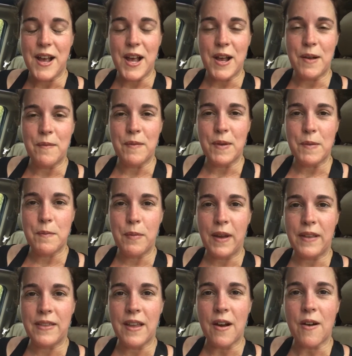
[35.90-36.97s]

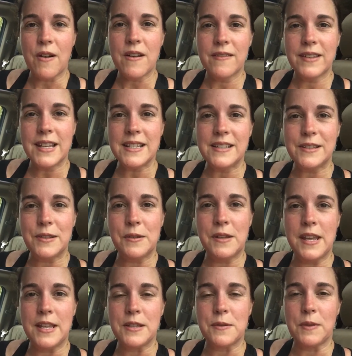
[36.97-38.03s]
But the art of
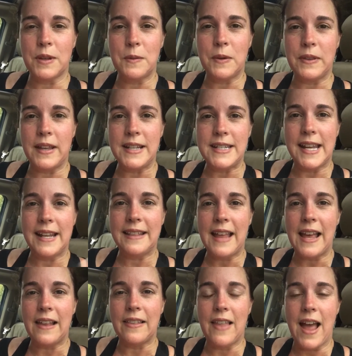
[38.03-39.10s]
kintsugi is really where they take
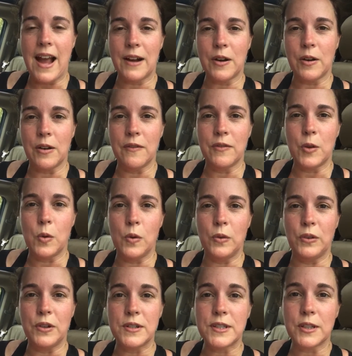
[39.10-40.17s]
that lacquer of
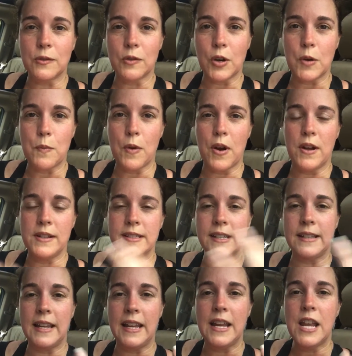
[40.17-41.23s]
gold or silver or bronze
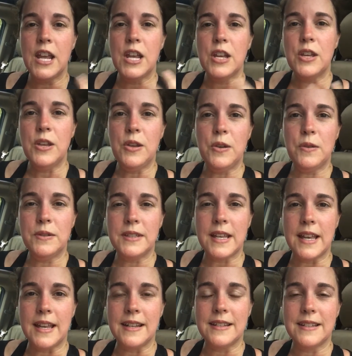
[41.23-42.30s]
and they use
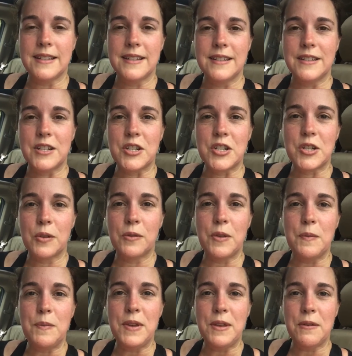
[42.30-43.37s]
it to show
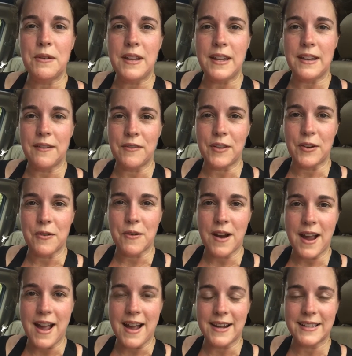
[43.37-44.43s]
the beauty of the
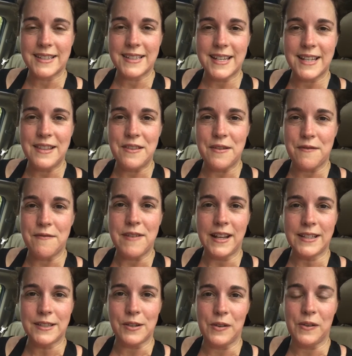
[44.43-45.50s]
cracks in the
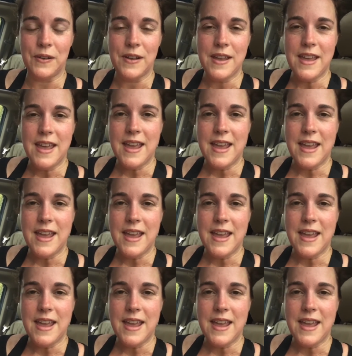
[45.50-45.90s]
vessel.